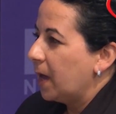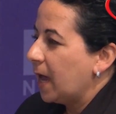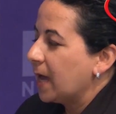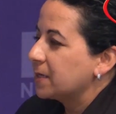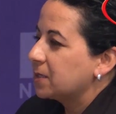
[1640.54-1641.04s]

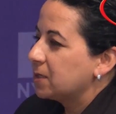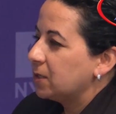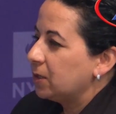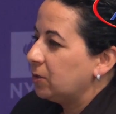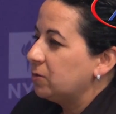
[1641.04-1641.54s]
As
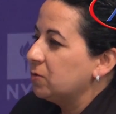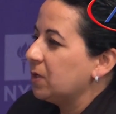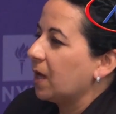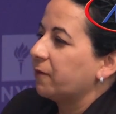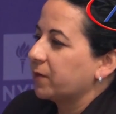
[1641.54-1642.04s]
you do
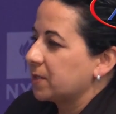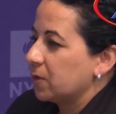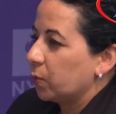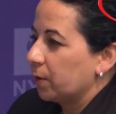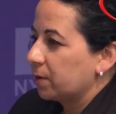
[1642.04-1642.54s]
the
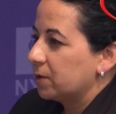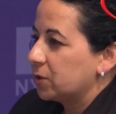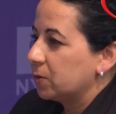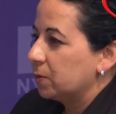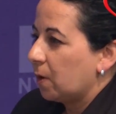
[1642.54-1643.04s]
advocacy work
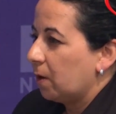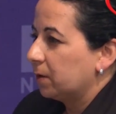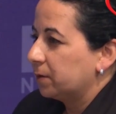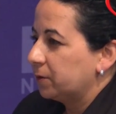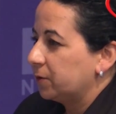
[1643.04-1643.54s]
that you
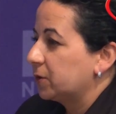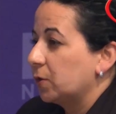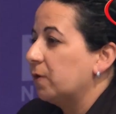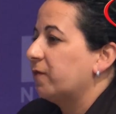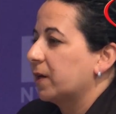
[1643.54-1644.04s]
all do
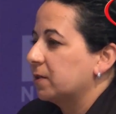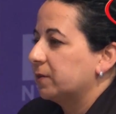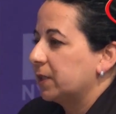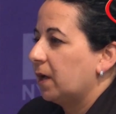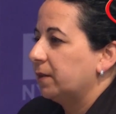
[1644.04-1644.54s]
so
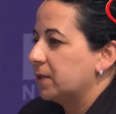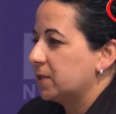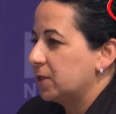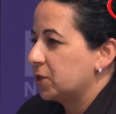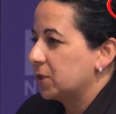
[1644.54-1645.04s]
effectively on
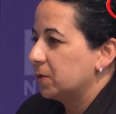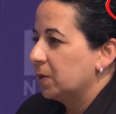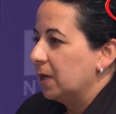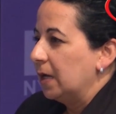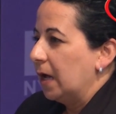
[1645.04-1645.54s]
this issue,
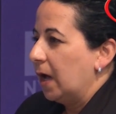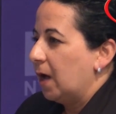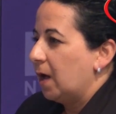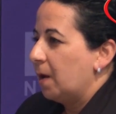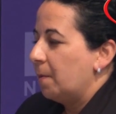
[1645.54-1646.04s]

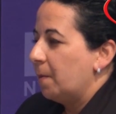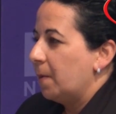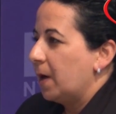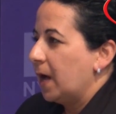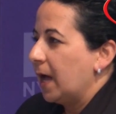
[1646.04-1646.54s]

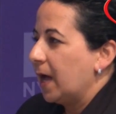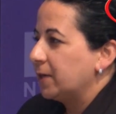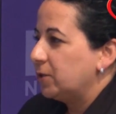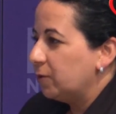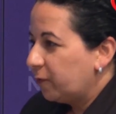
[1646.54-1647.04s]

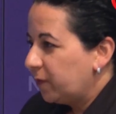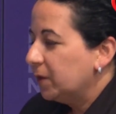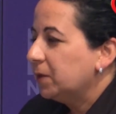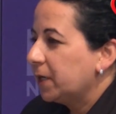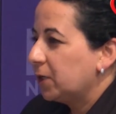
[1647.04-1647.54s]
do you
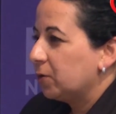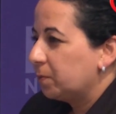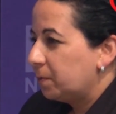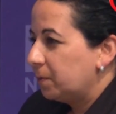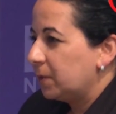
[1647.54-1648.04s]
feel like
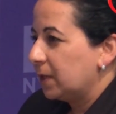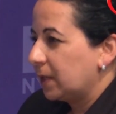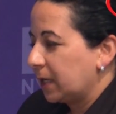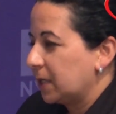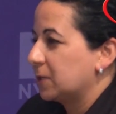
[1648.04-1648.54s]

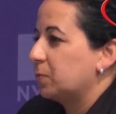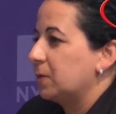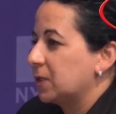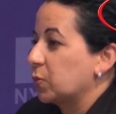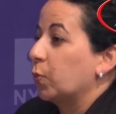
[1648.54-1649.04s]

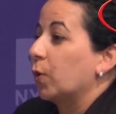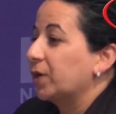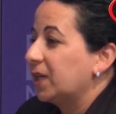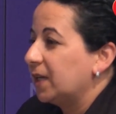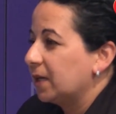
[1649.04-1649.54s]
it's
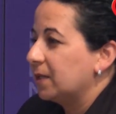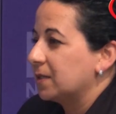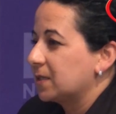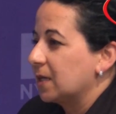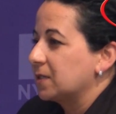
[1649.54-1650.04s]
working
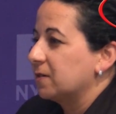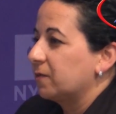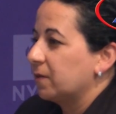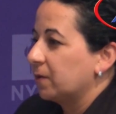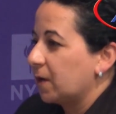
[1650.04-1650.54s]
in the sense
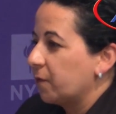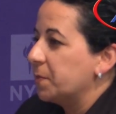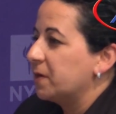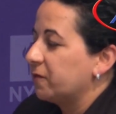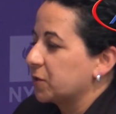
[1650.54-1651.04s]
of
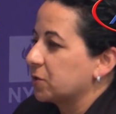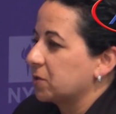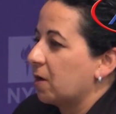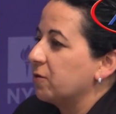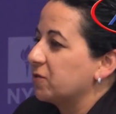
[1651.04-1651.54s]
government
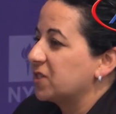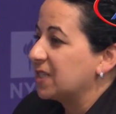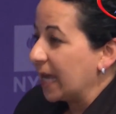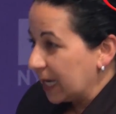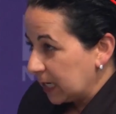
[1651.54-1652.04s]
officials
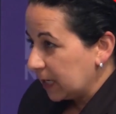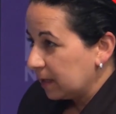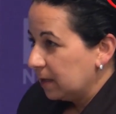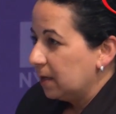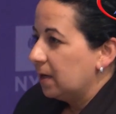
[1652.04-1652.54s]

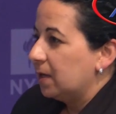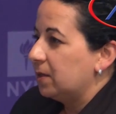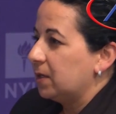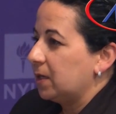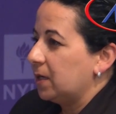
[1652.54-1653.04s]
understanding
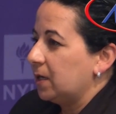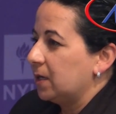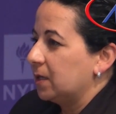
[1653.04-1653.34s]
the